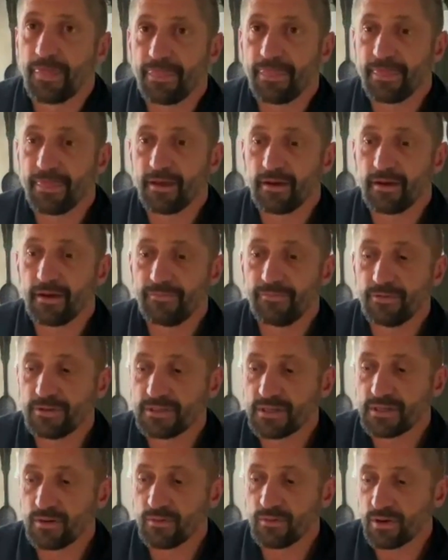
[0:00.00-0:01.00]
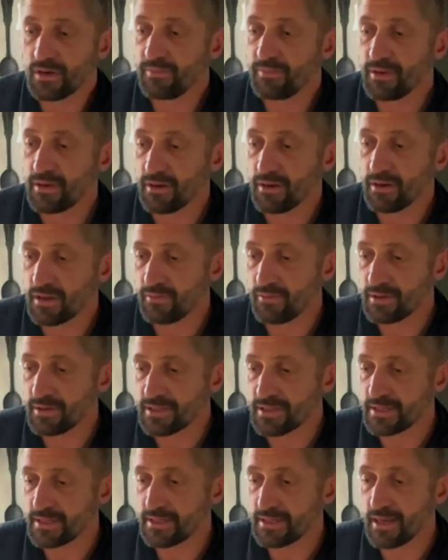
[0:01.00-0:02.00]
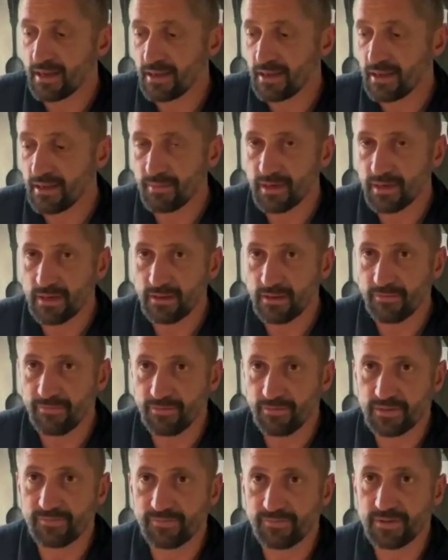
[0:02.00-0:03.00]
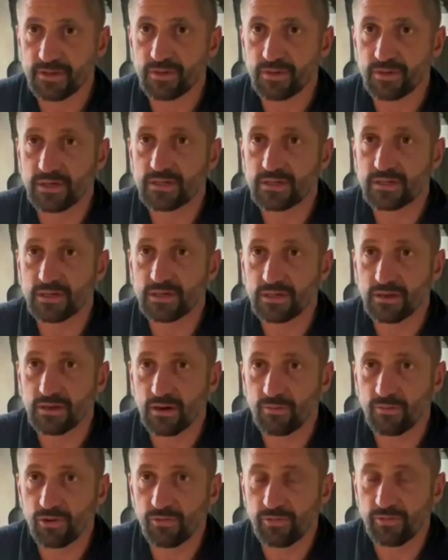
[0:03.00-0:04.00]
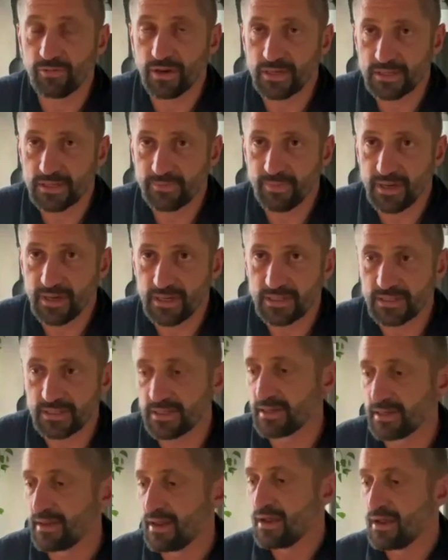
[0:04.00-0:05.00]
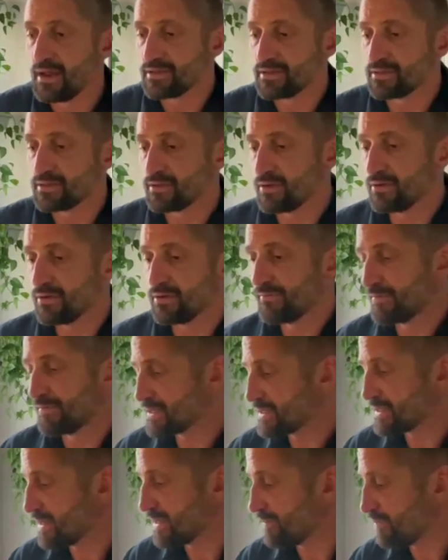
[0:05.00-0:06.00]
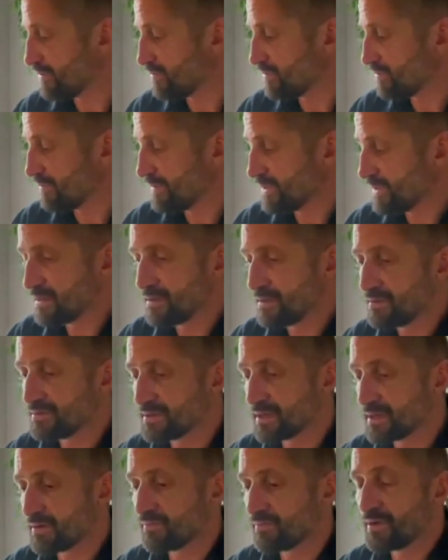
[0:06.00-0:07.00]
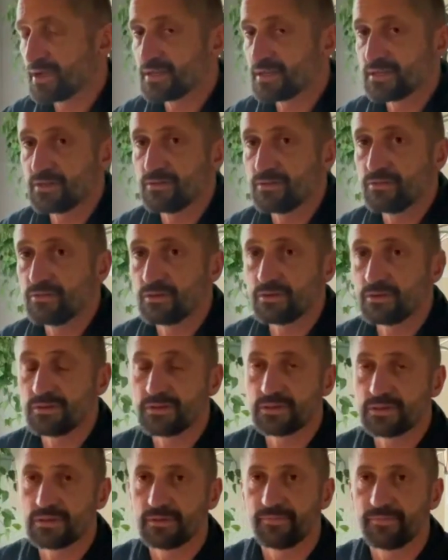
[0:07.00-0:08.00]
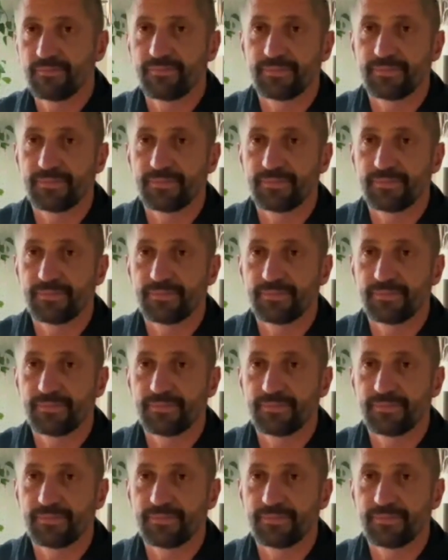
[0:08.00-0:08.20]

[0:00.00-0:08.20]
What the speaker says: The foods that we're going to be cooking with today and many of the foods of this region are more rice-based. So for example, we'll be using rice noodles,